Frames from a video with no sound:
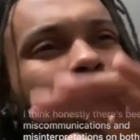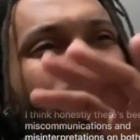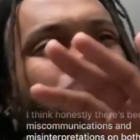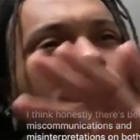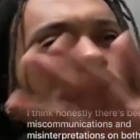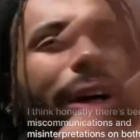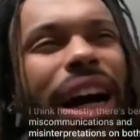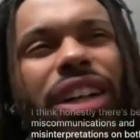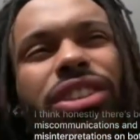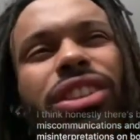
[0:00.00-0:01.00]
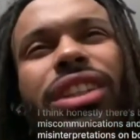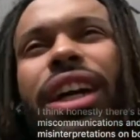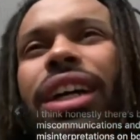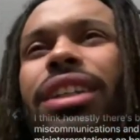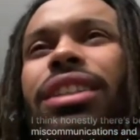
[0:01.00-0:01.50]
being a little bit
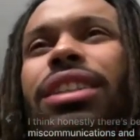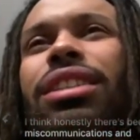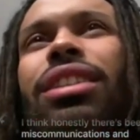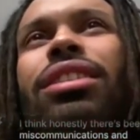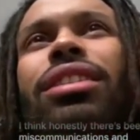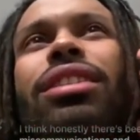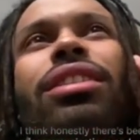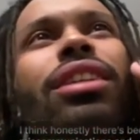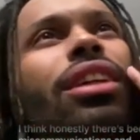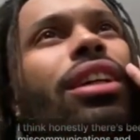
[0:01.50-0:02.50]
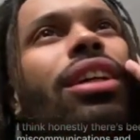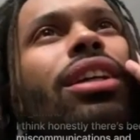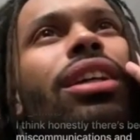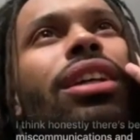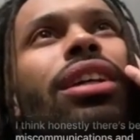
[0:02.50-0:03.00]
ostracized in a sense, and
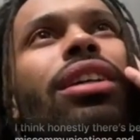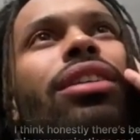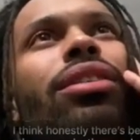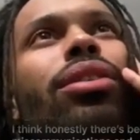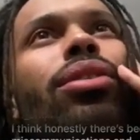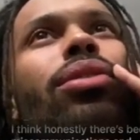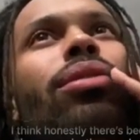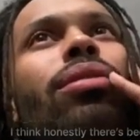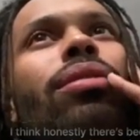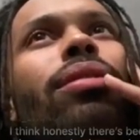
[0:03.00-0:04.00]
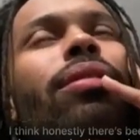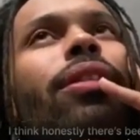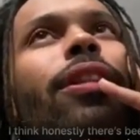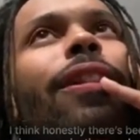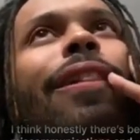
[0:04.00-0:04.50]
I don't
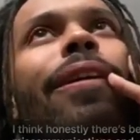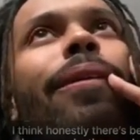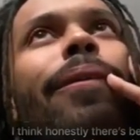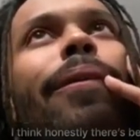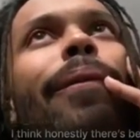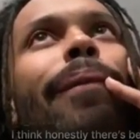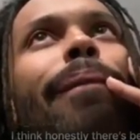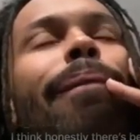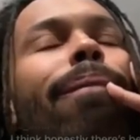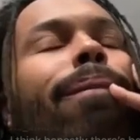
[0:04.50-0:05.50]
know.